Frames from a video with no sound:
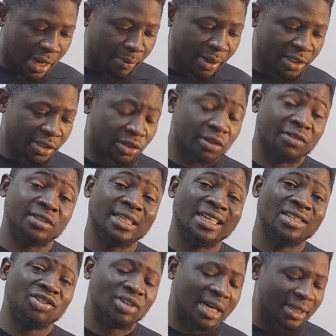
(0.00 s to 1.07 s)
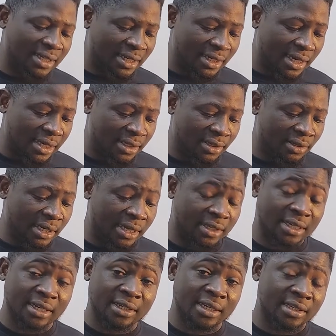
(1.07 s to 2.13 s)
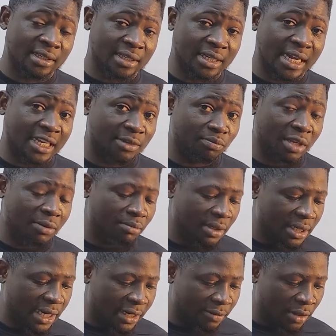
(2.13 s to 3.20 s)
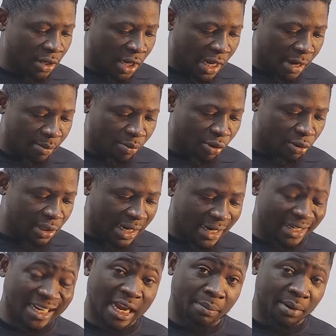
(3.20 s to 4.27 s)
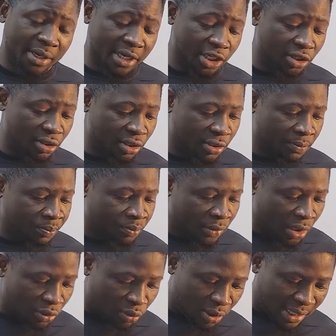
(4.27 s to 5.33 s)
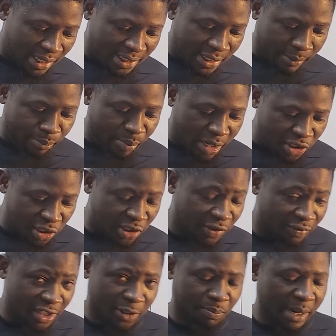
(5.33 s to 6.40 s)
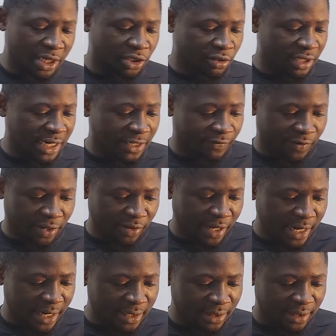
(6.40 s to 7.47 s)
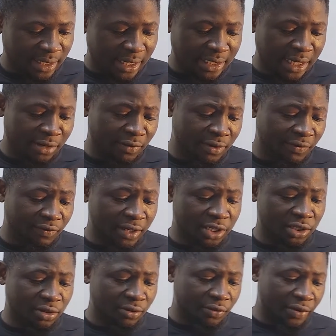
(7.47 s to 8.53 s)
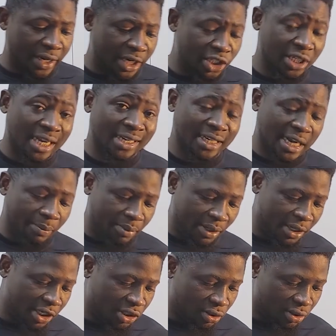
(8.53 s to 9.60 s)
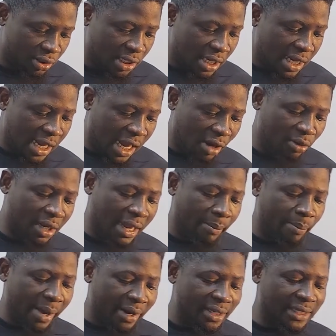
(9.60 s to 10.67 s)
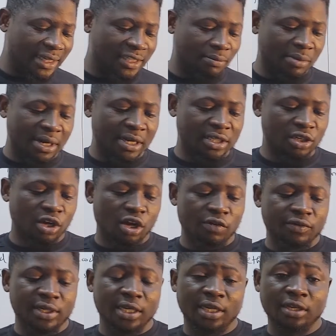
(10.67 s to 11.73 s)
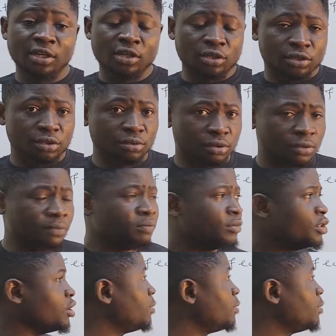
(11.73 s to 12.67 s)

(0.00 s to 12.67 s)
and measures of central tendency, that is mean, median, and mode, and the applications. Look at the measures of dispersion, that is variance, standard or deviation, range, and the applications. And look at merit and the merits of the tools.